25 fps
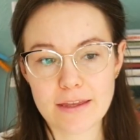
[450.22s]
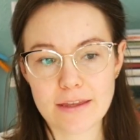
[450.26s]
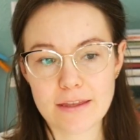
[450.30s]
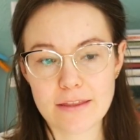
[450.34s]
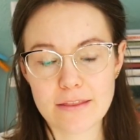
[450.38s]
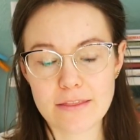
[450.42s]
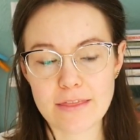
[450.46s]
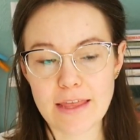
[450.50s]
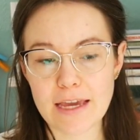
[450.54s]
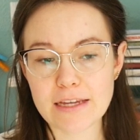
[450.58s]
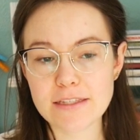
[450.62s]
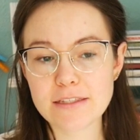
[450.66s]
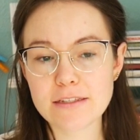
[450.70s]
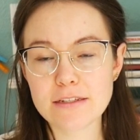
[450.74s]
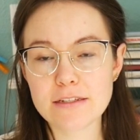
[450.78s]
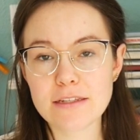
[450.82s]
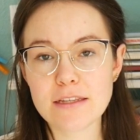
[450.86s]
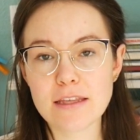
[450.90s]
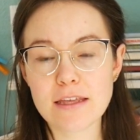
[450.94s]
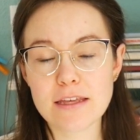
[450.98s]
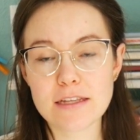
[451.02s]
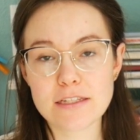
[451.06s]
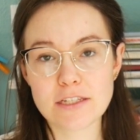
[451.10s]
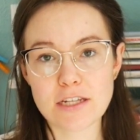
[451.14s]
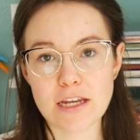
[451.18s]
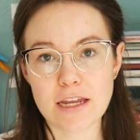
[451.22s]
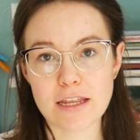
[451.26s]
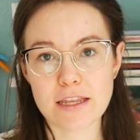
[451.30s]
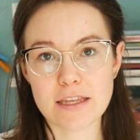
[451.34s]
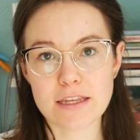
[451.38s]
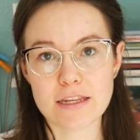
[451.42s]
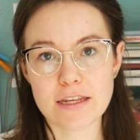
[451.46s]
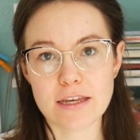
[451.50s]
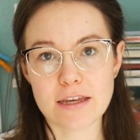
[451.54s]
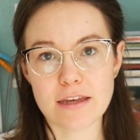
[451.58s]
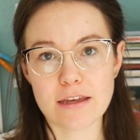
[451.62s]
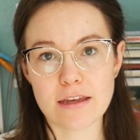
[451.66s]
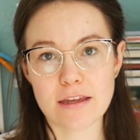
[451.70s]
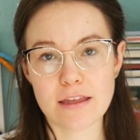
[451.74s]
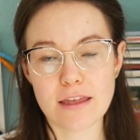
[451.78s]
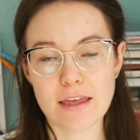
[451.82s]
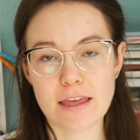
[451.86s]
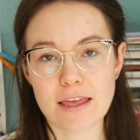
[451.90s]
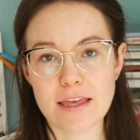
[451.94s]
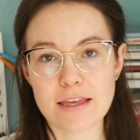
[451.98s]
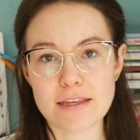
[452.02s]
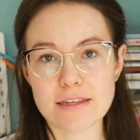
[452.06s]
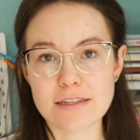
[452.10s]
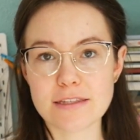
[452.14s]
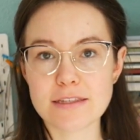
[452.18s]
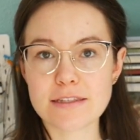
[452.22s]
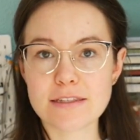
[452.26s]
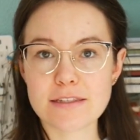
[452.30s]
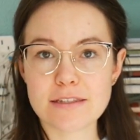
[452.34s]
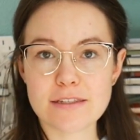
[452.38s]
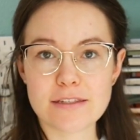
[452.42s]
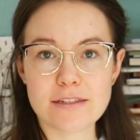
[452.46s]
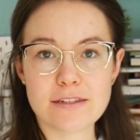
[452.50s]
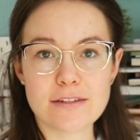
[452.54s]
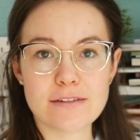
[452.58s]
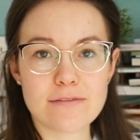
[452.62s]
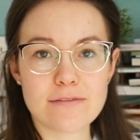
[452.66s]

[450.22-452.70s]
Next on the agenda is